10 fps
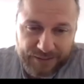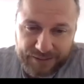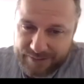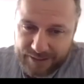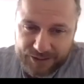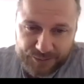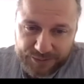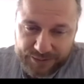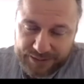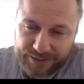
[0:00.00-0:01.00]

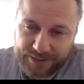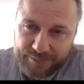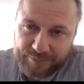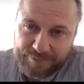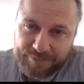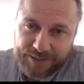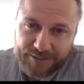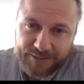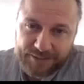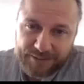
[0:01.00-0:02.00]
contextual and
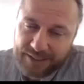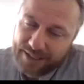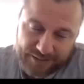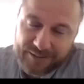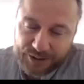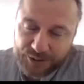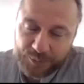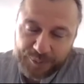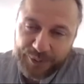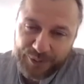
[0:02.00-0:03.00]
potentially,
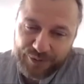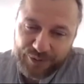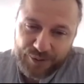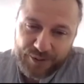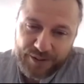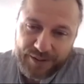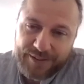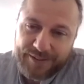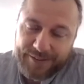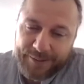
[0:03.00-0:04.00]
contextual point of view,
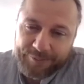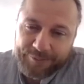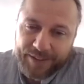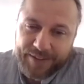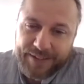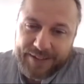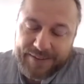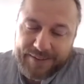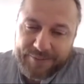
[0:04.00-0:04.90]
that